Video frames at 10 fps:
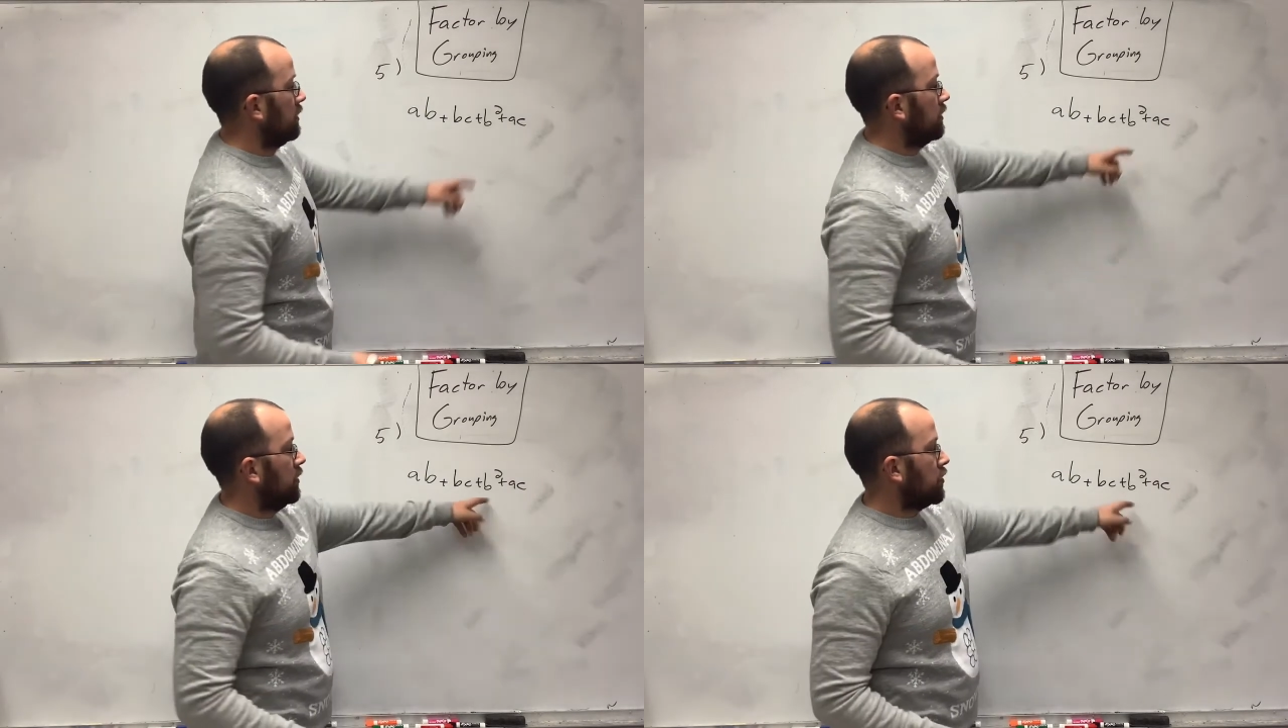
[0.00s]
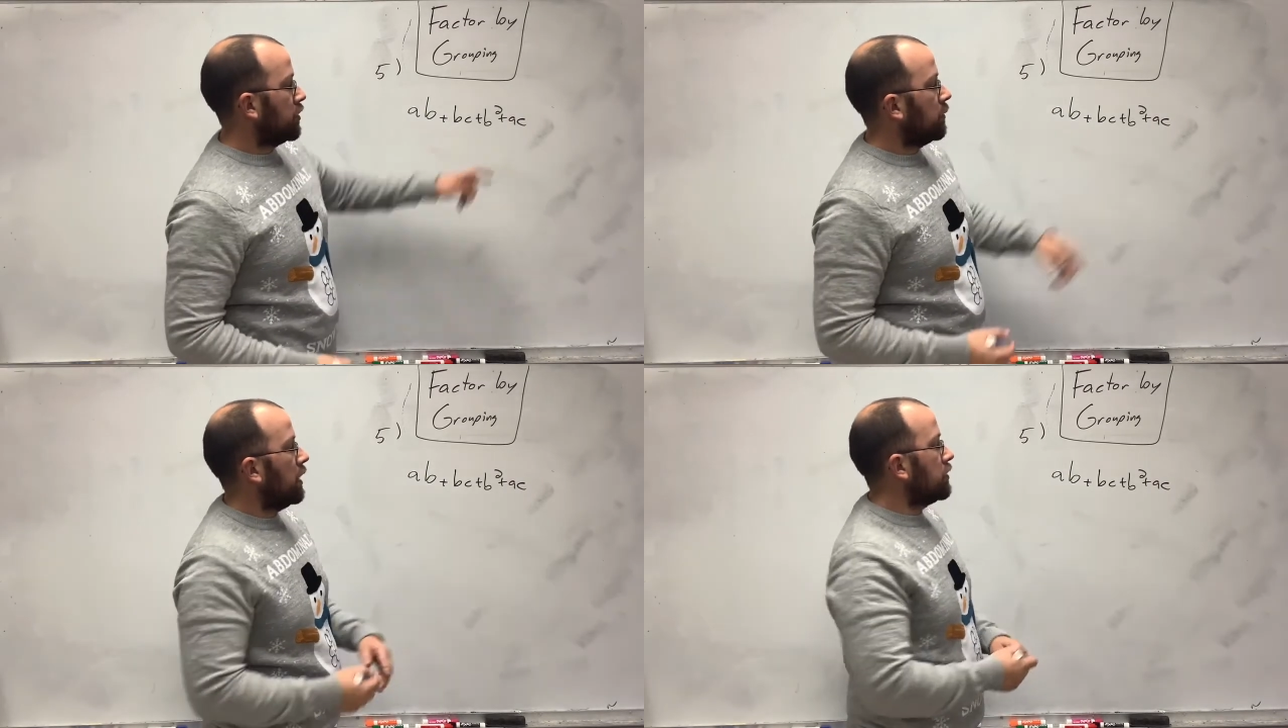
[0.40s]
Your
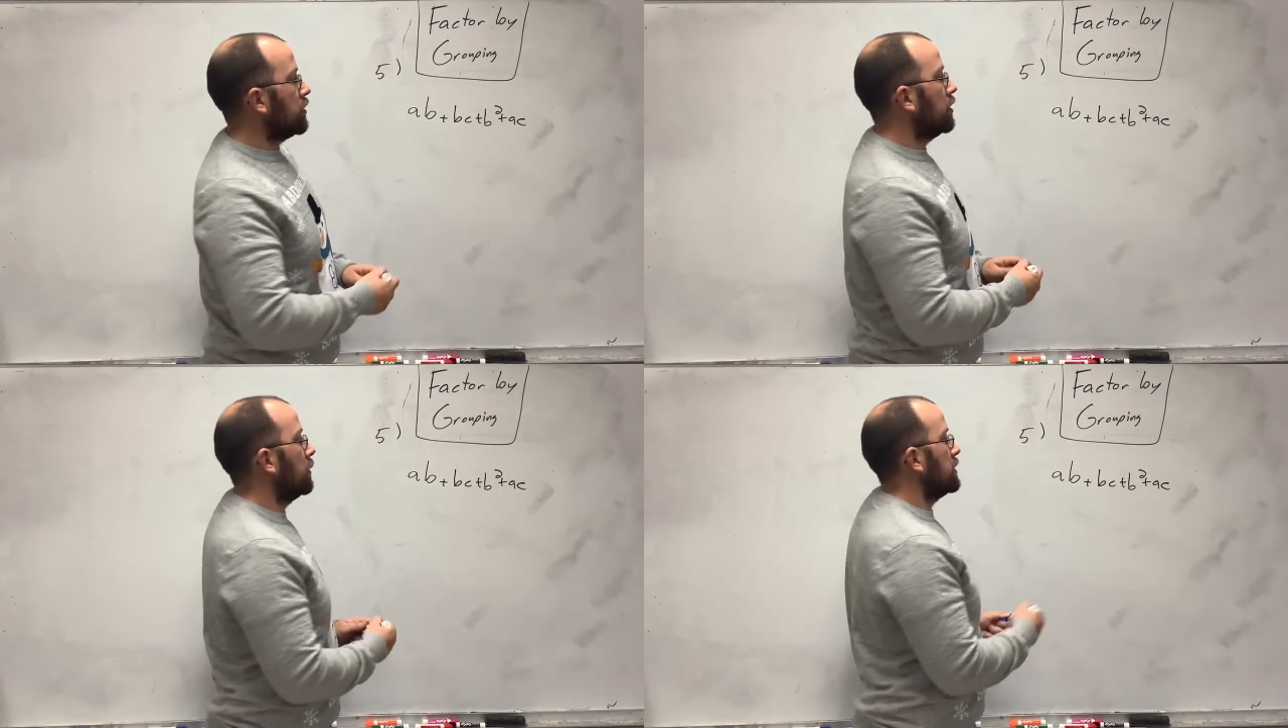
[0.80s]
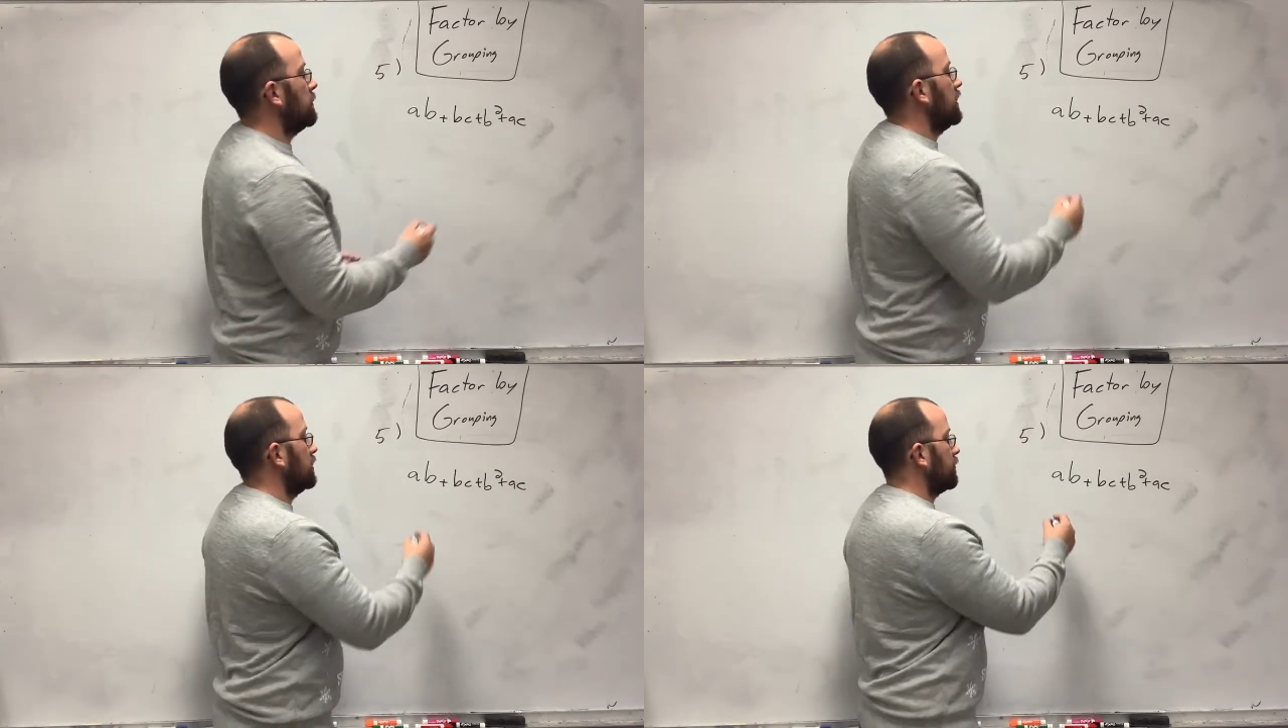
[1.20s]
squared should always be
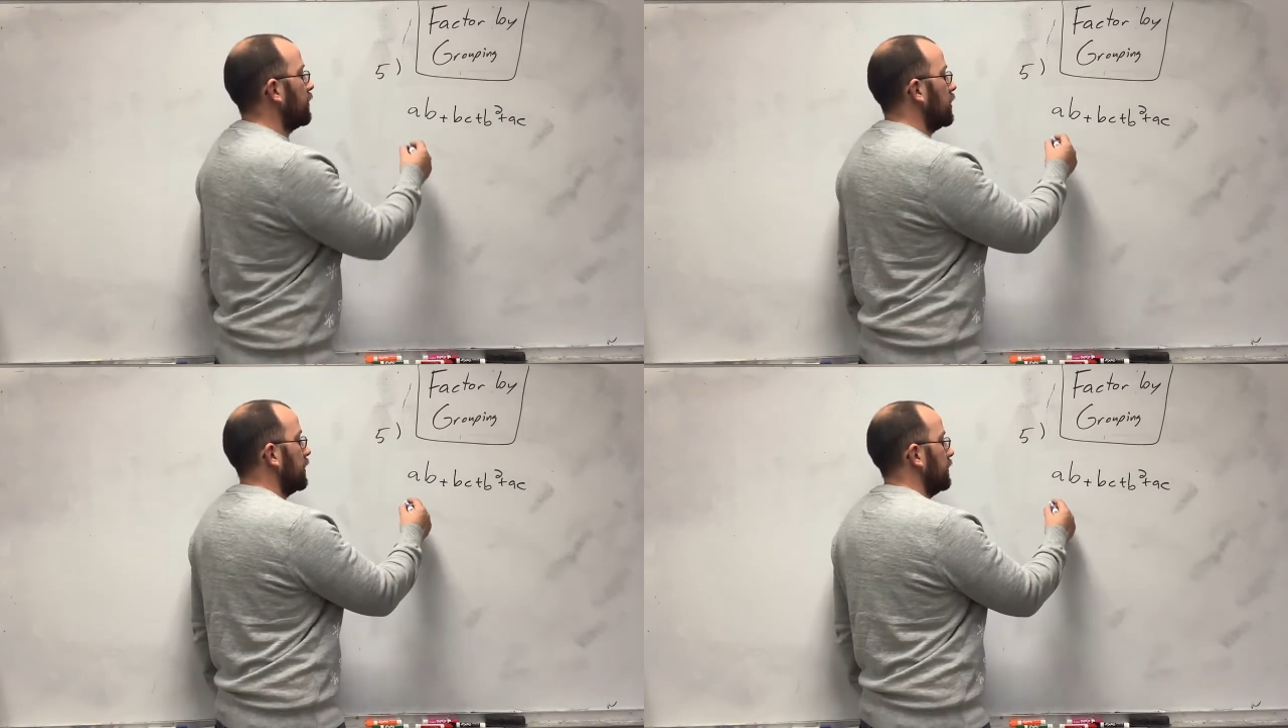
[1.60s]
in the front.